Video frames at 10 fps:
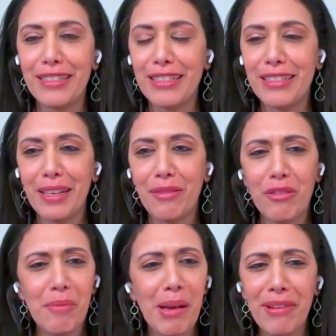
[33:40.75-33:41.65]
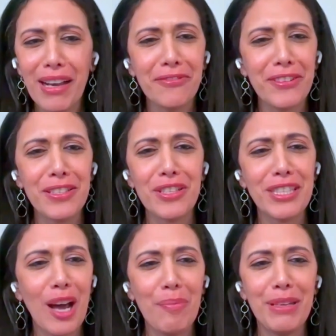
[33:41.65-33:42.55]
And he's like, "Well, my brown friends just
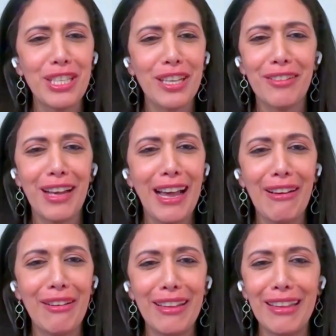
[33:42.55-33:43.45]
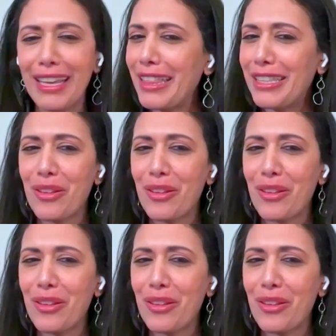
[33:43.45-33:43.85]
help each other out, like, so